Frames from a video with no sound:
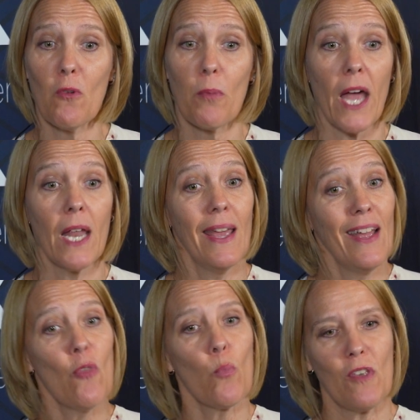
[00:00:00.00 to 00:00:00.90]
But
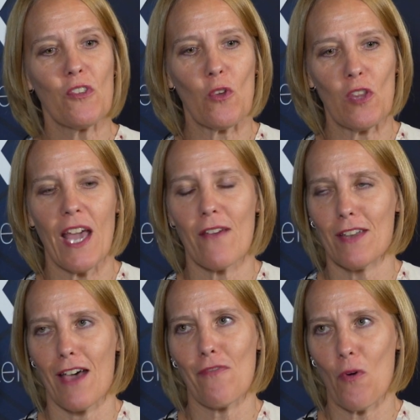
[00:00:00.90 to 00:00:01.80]
we certainly have
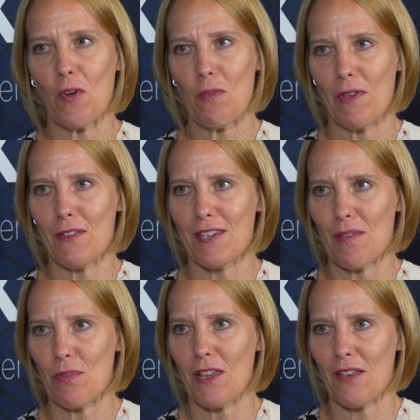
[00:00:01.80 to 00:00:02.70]
enough already built
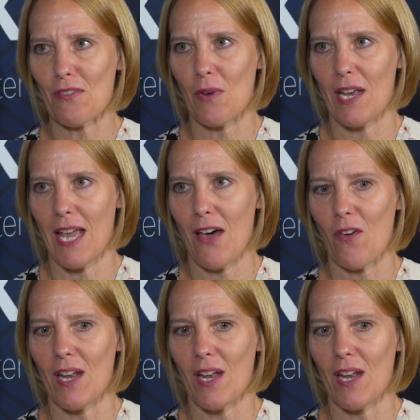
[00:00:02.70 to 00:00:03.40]
in place right now.